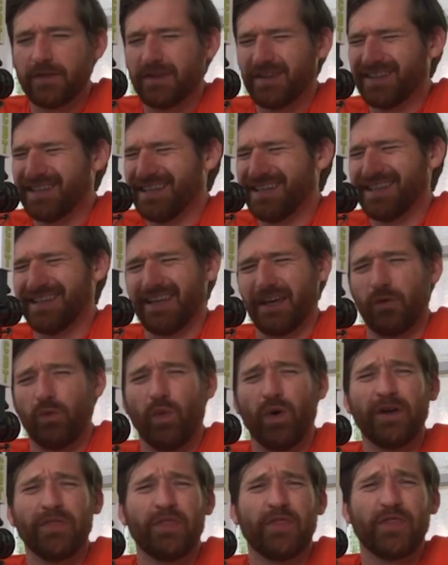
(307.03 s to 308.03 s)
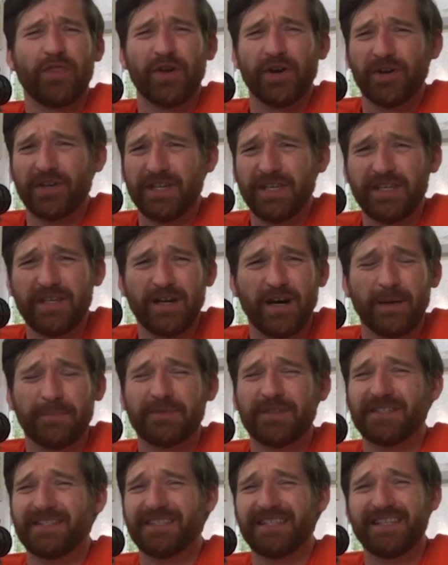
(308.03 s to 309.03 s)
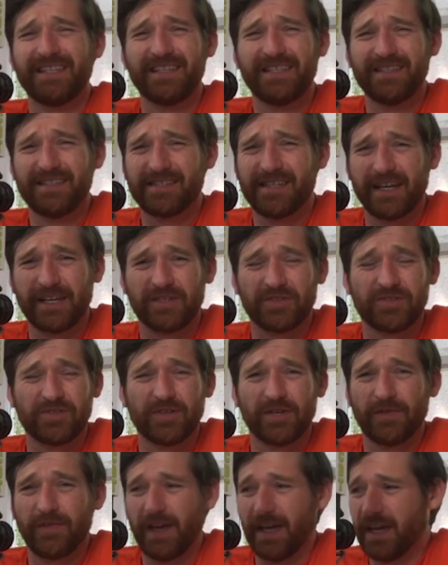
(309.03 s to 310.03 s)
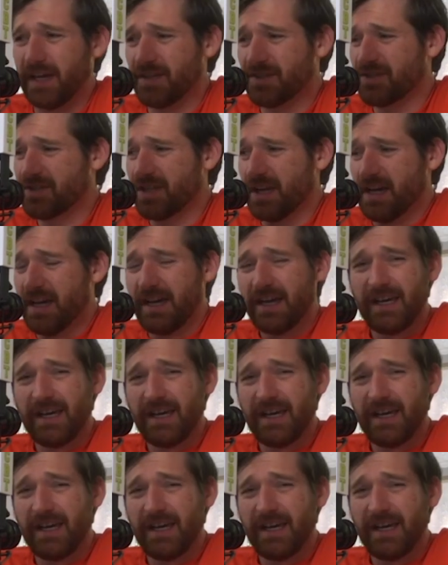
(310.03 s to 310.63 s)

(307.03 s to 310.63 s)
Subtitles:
I think he hit like 130 up the tee, second serve ace.